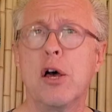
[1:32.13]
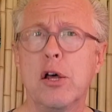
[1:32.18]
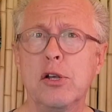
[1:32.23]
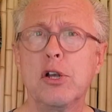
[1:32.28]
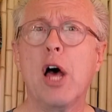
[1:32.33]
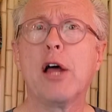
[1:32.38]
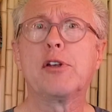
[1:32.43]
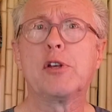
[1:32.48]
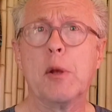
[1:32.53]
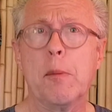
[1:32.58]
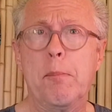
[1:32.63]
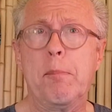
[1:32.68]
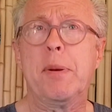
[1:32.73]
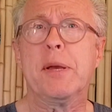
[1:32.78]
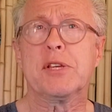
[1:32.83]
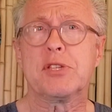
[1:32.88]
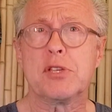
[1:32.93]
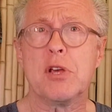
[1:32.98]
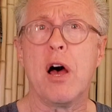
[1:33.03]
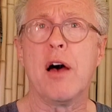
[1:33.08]
Not to
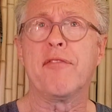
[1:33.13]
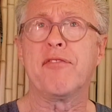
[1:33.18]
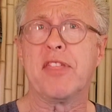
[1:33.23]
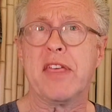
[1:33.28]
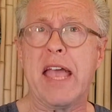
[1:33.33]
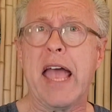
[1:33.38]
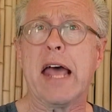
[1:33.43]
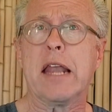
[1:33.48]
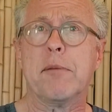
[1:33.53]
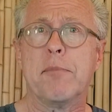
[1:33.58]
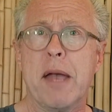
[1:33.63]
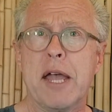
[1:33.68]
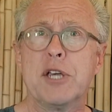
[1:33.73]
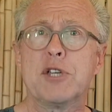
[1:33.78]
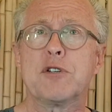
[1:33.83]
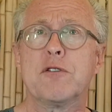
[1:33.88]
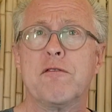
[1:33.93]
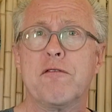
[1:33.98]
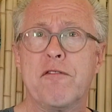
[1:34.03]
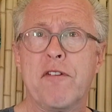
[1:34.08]
piss off the
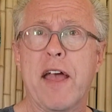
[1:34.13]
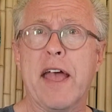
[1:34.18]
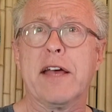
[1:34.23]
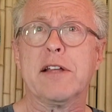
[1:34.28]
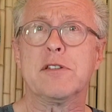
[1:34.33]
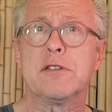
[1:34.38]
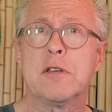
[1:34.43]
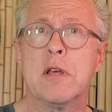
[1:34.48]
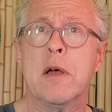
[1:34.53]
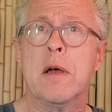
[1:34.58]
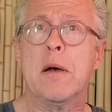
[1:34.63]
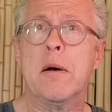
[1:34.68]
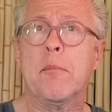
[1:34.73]
animation fans,